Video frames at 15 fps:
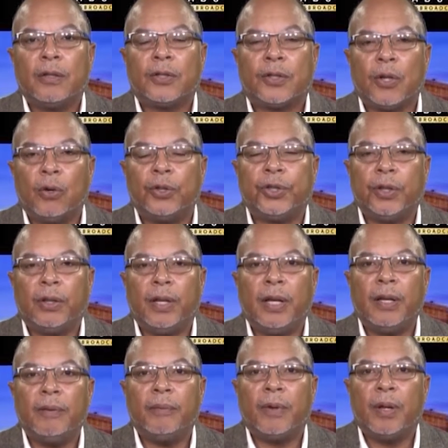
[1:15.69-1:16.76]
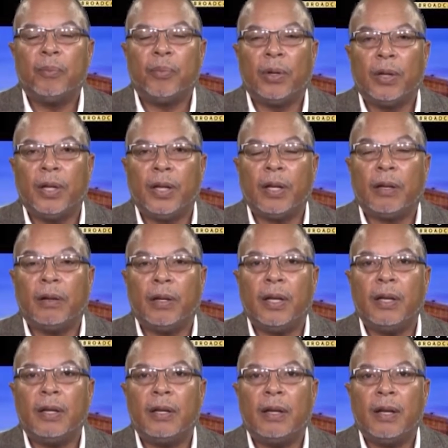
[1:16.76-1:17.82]
socially,
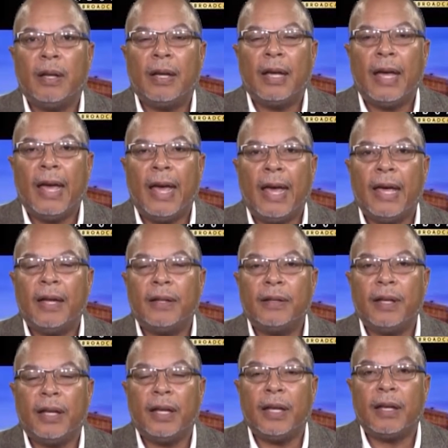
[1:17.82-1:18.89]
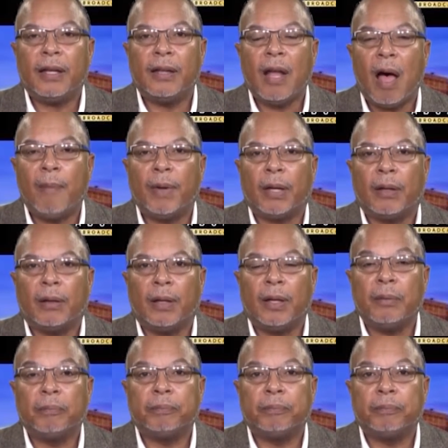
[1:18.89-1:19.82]
politically, and economically.